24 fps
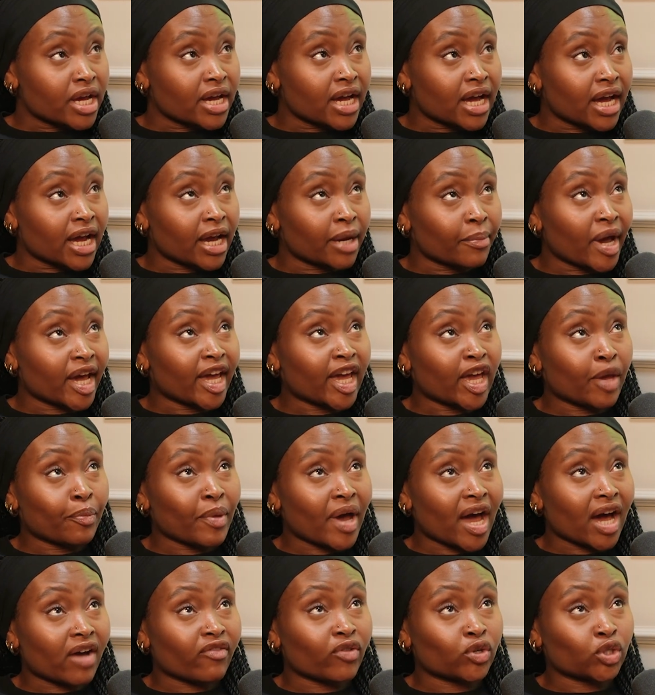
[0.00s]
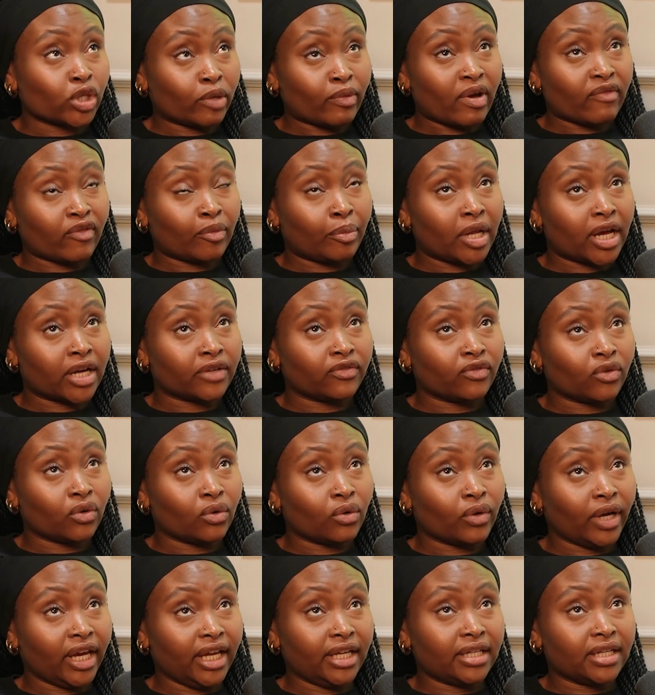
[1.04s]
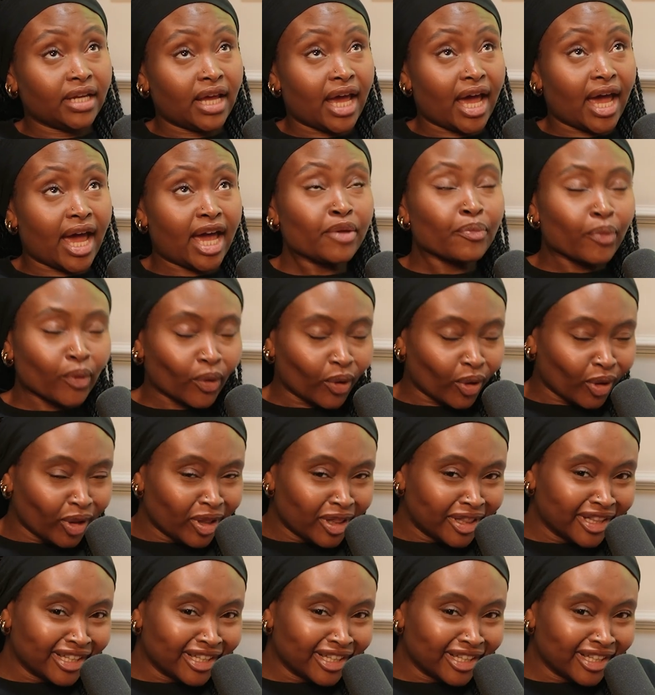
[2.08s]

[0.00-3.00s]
I hear back for a job I've applied for in April.